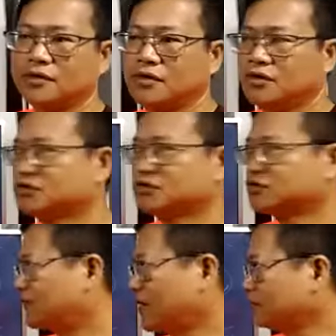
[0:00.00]
So
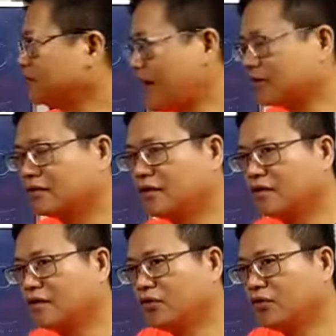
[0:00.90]
from that,
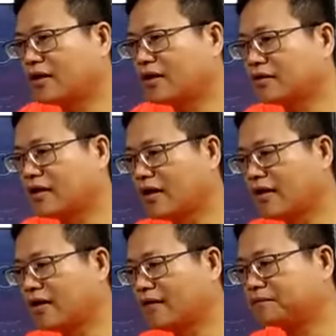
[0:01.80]
you can
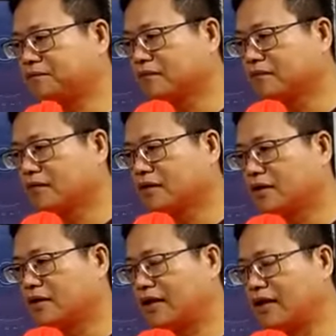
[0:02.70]

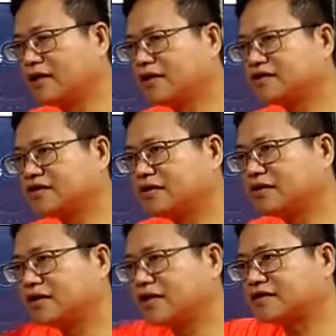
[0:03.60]
clearly see that there
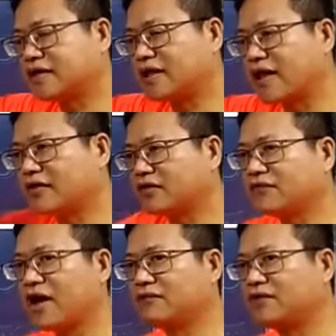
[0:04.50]
is a land of
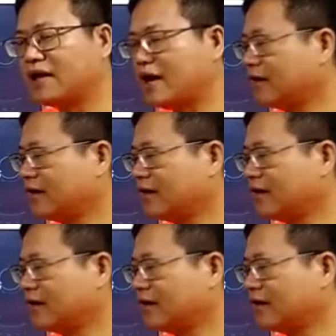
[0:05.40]
Havilah,
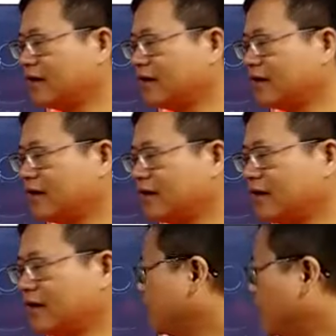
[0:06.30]
land of
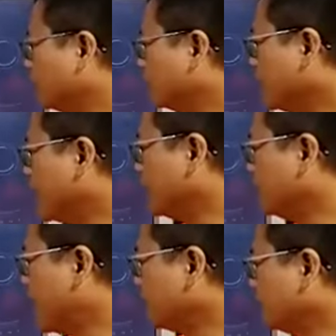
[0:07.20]
Gihon,
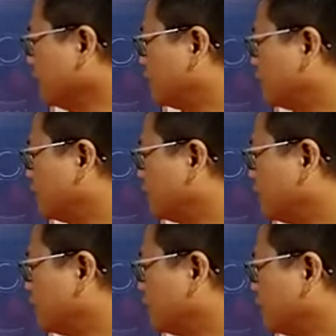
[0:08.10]
land of Ethiopia,
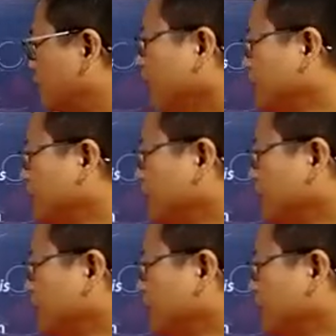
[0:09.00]
and the third